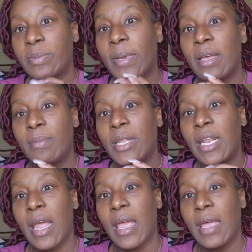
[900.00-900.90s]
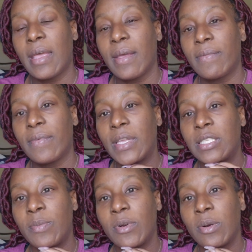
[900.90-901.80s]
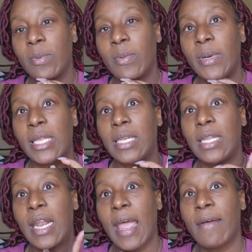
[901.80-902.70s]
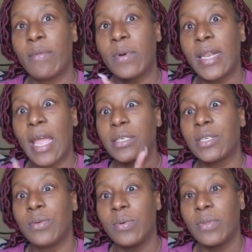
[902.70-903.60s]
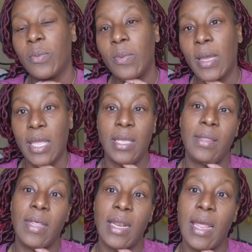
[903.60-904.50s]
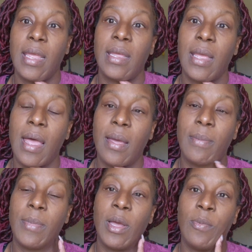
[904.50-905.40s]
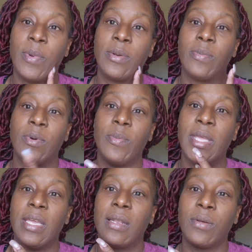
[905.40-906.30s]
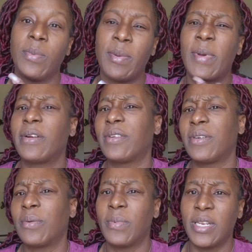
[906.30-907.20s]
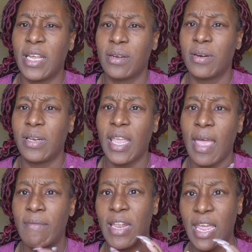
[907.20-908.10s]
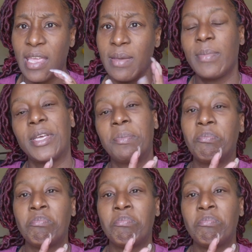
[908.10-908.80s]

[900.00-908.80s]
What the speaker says: pump that I have is a portable one, and then I have one actually on the way that I'm hoping will be a little bit better than the one that I currently have. I like it, but